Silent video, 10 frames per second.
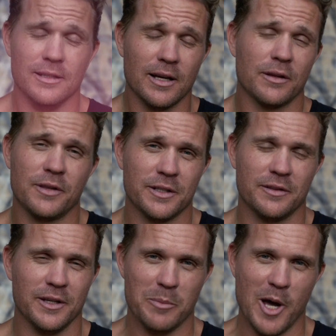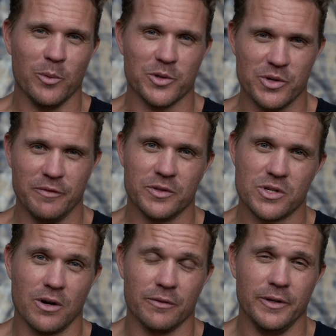Another thing to think about with street
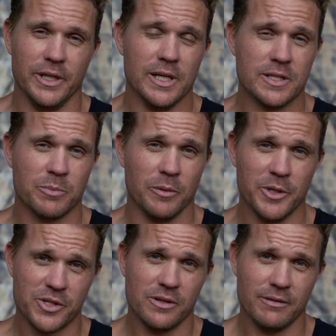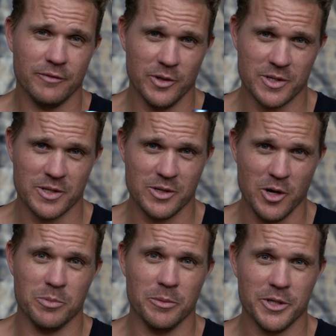photography is permission versus
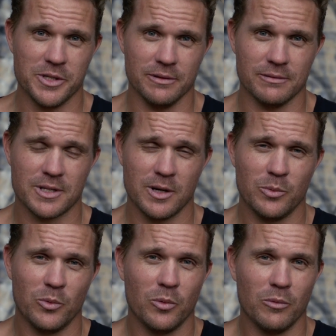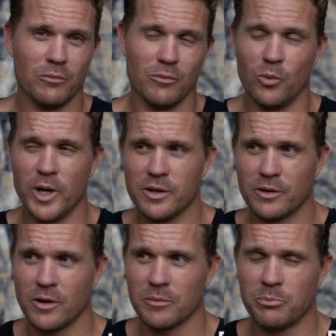no permission. So when you've
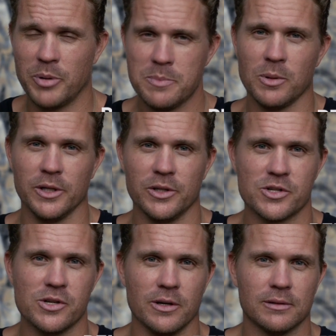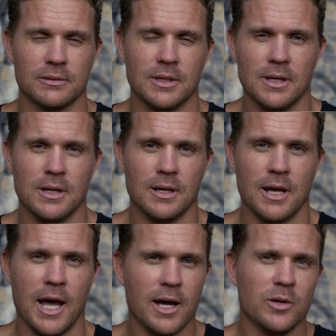got people in your shot,
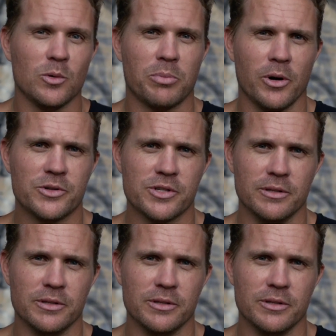how do you approach